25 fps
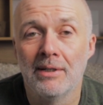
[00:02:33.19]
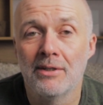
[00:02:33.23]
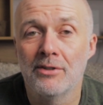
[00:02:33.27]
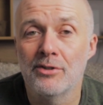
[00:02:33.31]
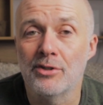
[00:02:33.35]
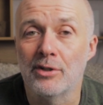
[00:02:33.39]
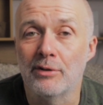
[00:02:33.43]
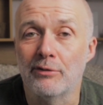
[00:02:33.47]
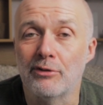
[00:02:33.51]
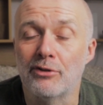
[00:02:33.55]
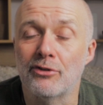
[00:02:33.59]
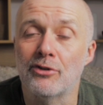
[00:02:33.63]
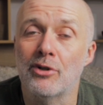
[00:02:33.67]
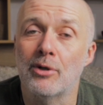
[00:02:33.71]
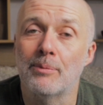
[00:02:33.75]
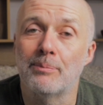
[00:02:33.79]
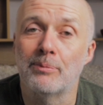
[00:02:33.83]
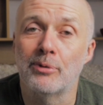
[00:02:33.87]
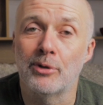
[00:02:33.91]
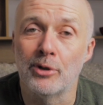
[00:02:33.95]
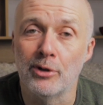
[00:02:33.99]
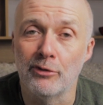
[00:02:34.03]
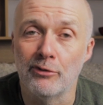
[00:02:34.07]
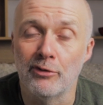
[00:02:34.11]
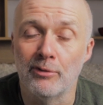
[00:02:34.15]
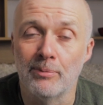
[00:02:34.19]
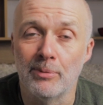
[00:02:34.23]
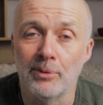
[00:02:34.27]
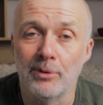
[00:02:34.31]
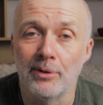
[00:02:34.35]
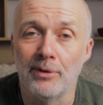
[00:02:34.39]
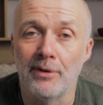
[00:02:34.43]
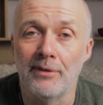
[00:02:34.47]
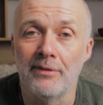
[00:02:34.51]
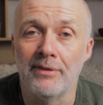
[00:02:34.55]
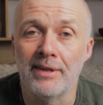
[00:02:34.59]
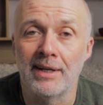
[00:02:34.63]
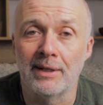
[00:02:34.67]
So if it's not
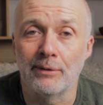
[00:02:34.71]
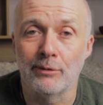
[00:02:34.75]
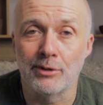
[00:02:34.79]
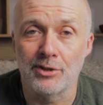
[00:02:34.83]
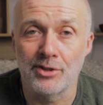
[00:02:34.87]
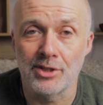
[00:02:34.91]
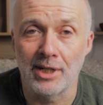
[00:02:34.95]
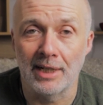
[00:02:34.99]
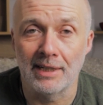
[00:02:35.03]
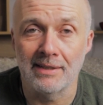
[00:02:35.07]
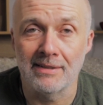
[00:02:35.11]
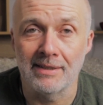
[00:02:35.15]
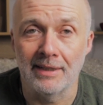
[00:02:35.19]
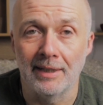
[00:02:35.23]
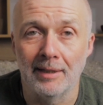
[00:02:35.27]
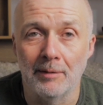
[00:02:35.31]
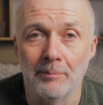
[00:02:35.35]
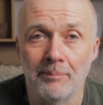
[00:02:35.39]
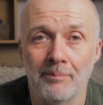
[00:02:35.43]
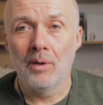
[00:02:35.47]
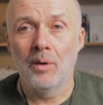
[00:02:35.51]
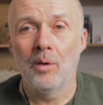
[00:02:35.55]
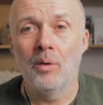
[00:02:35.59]
provable, they reject it.